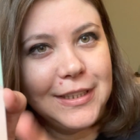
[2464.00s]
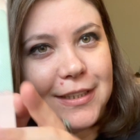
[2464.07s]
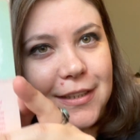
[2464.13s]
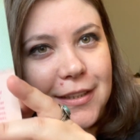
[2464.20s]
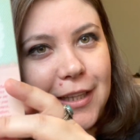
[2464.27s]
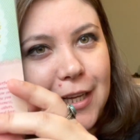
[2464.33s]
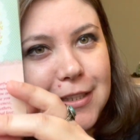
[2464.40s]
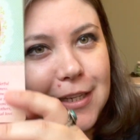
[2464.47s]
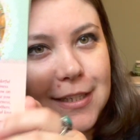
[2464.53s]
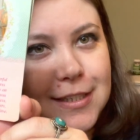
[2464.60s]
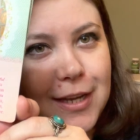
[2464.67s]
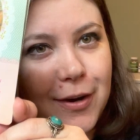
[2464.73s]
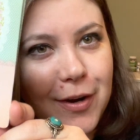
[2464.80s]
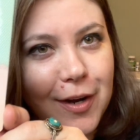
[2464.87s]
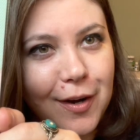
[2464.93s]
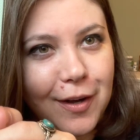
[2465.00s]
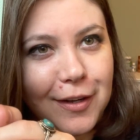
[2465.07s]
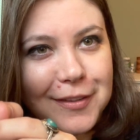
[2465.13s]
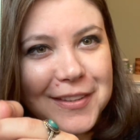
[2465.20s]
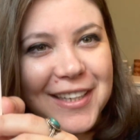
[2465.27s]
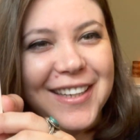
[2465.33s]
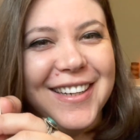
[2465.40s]
that's not scary at
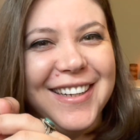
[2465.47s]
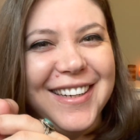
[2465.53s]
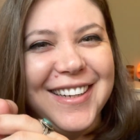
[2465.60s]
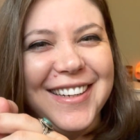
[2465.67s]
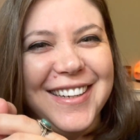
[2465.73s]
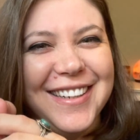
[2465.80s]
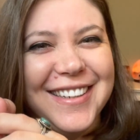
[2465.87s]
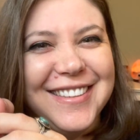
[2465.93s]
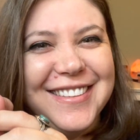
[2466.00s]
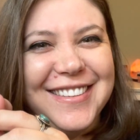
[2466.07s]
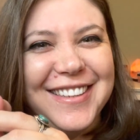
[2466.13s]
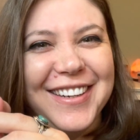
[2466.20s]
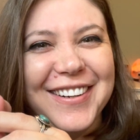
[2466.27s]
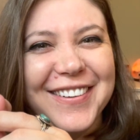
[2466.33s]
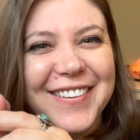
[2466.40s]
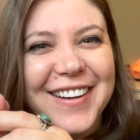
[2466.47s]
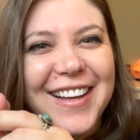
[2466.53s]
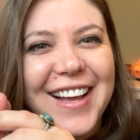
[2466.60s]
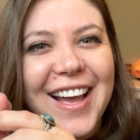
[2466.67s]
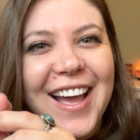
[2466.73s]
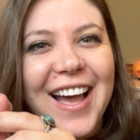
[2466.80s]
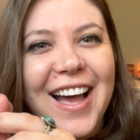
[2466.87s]
all. So,
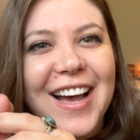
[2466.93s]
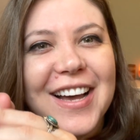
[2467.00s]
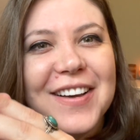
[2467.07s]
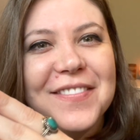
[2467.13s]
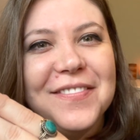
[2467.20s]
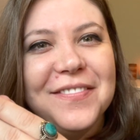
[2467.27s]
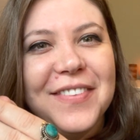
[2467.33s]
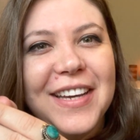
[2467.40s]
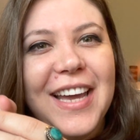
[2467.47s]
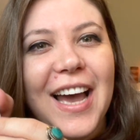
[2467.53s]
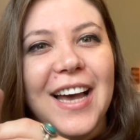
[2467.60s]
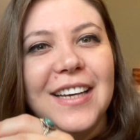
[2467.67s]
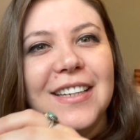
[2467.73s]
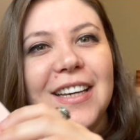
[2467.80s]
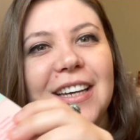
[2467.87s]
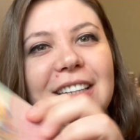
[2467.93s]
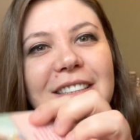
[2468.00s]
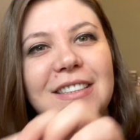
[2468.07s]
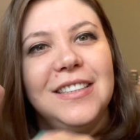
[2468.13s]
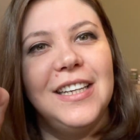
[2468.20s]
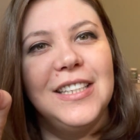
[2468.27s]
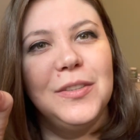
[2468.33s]
but yeah,
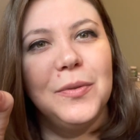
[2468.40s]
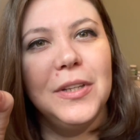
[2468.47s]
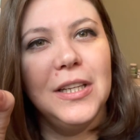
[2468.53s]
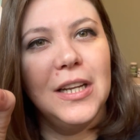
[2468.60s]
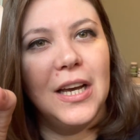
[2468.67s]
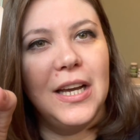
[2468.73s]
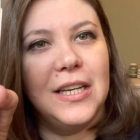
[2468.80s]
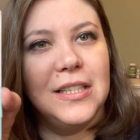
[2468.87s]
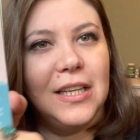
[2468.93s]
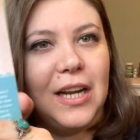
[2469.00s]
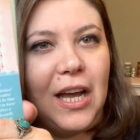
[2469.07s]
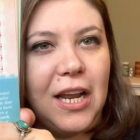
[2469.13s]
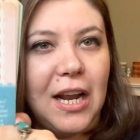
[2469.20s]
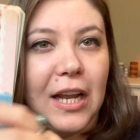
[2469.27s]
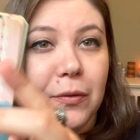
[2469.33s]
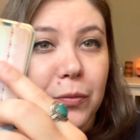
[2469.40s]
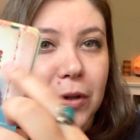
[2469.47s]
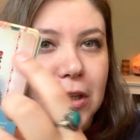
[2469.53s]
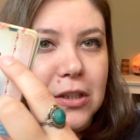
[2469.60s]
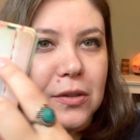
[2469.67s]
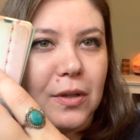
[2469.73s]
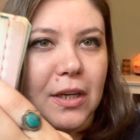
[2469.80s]
it's really nice, and I
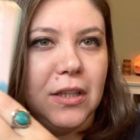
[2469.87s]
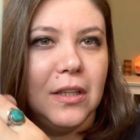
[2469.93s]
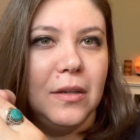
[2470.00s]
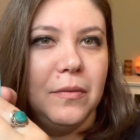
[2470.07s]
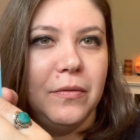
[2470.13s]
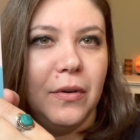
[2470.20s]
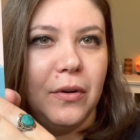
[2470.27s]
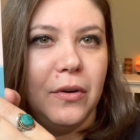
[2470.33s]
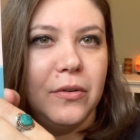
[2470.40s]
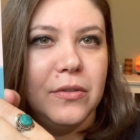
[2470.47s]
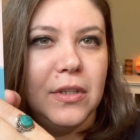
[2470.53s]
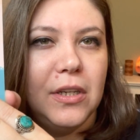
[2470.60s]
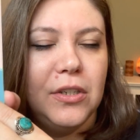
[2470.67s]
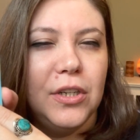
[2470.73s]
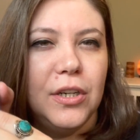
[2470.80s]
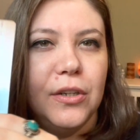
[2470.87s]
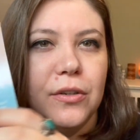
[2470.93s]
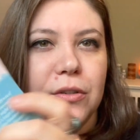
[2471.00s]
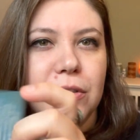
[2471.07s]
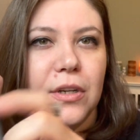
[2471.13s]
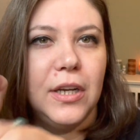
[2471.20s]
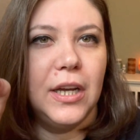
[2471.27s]
really do like the photos they
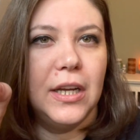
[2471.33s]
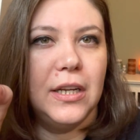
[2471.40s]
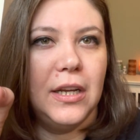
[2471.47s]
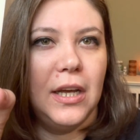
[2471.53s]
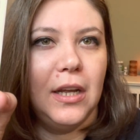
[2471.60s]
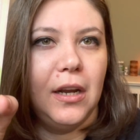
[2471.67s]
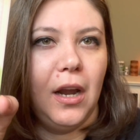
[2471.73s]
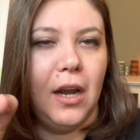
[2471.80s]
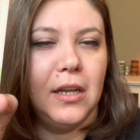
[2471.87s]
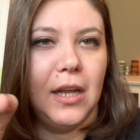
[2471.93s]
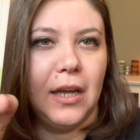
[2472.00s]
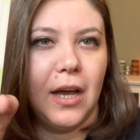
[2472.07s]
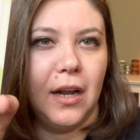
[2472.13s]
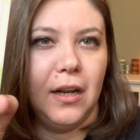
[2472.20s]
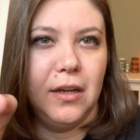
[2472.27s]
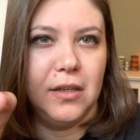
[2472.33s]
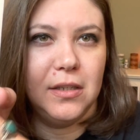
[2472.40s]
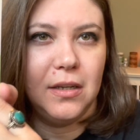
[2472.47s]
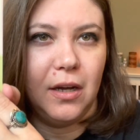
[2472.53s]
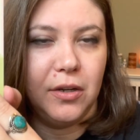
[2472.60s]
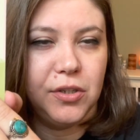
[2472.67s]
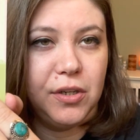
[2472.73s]
chose. Again, it got a
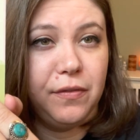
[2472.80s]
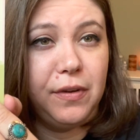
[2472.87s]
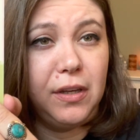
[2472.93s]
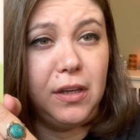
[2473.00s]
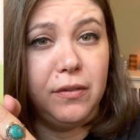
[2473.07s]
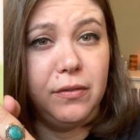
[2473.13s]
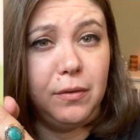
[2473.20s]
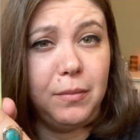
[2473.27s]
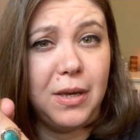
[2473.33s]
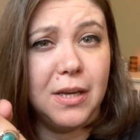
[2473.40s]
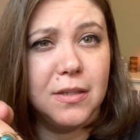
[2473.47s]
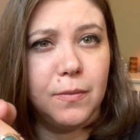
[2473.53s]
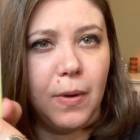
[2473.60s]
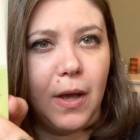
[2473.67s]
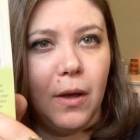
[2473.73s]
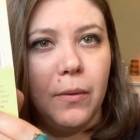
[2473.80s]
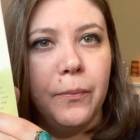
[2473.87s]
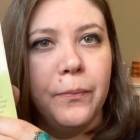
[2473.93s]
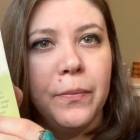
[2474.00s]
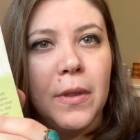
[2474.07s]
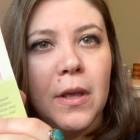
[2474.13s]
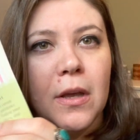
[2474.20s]
nostalgic feeling for me as well.
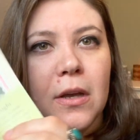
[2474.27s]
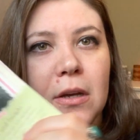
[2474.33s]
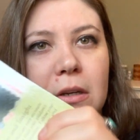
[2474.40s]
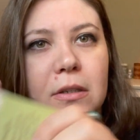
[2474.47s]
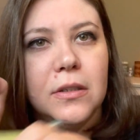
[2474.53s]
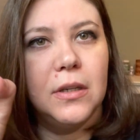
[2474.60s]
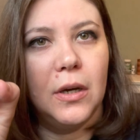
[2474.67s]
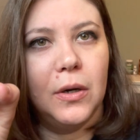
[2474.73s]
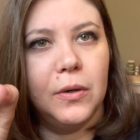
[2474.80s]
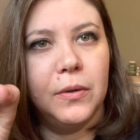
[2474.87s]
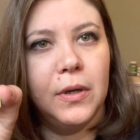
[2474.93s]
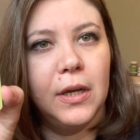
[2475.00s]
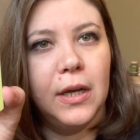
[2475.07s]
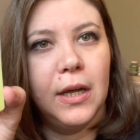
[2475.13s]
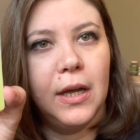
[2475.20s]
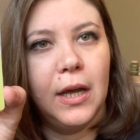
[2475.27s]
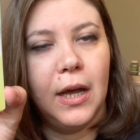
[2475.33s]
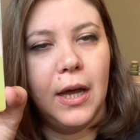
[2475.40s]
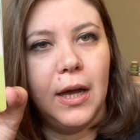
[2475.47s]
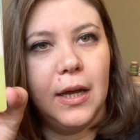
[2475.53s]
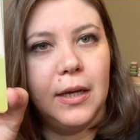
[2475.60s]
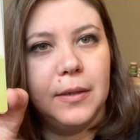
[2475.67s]
So,
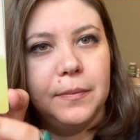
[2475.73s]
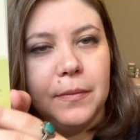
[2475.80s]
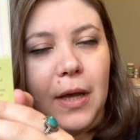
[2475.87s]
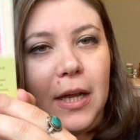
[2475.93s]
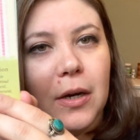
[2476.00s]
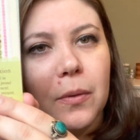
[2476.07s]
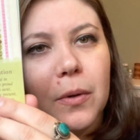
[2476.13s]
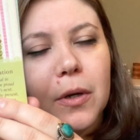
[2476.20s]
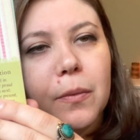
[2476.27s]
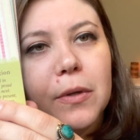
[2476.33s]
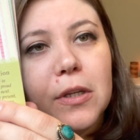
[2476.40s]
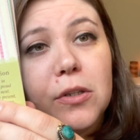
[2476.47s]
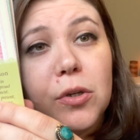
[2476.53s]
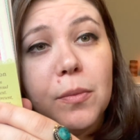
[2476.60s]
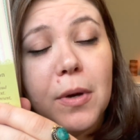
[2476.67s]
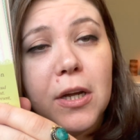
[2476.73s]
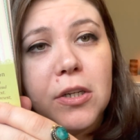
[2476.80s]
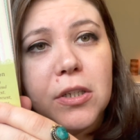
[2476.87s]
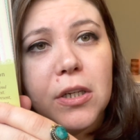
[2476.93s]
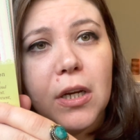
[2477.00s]
I don't work with it too much